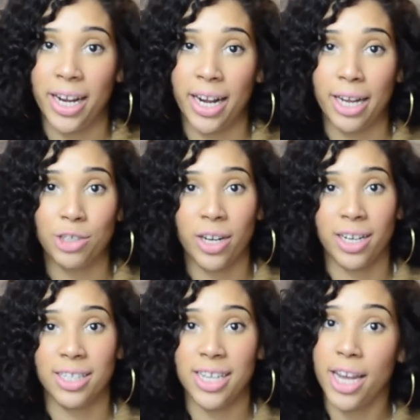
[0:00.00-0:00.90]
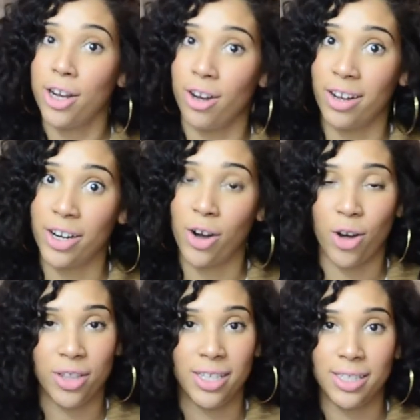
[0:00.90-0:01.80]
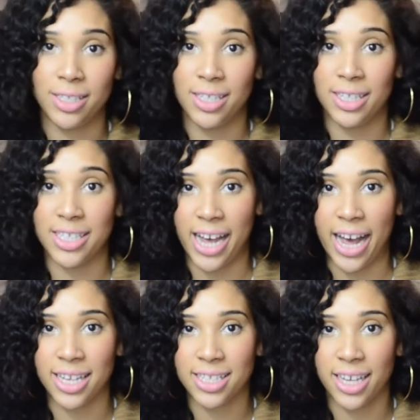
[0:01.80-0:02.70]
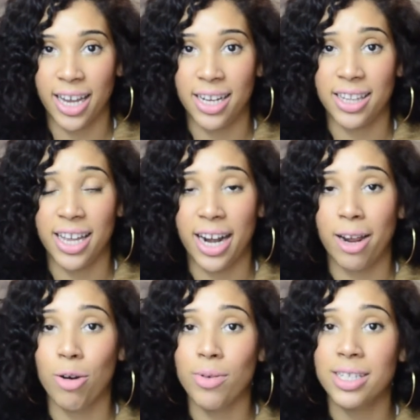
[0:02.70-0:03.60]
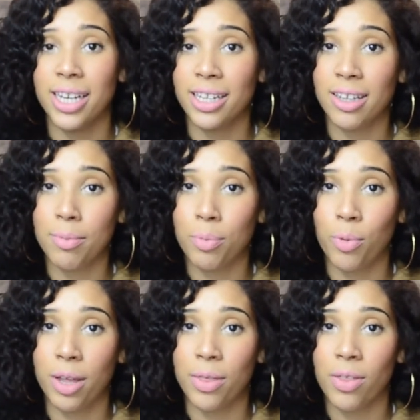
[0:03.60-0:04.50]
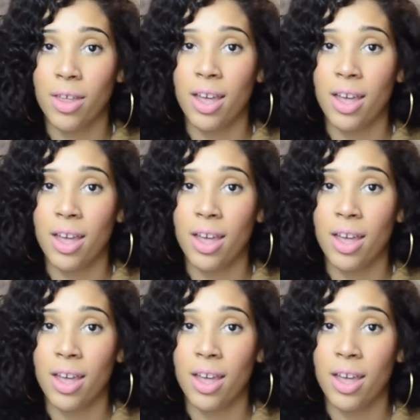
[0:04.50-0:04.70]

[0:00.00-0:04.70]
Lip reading: and I try to take on all these tasks, and then I always end up with